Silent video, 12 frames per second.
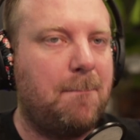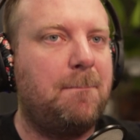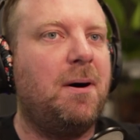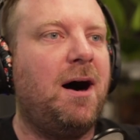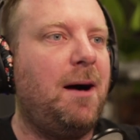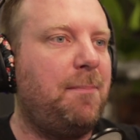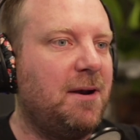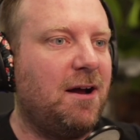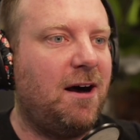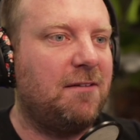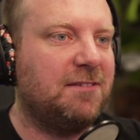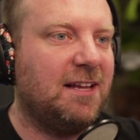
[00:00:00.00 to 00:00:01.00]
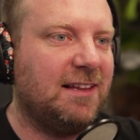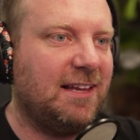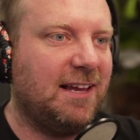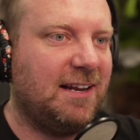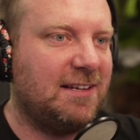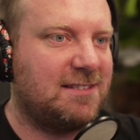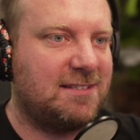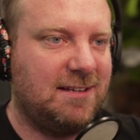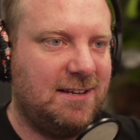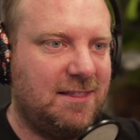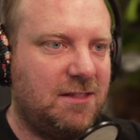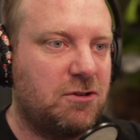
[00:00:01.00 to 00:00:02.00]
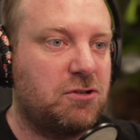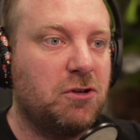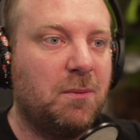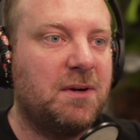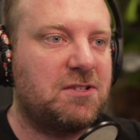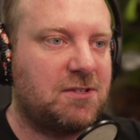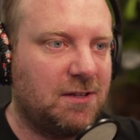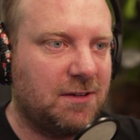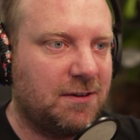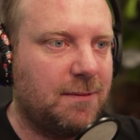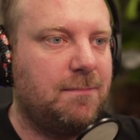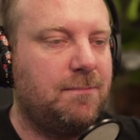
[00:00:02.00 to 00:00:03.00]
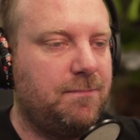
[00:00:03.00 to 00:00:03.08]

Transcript: popping off lately, and it's there's so much to learn.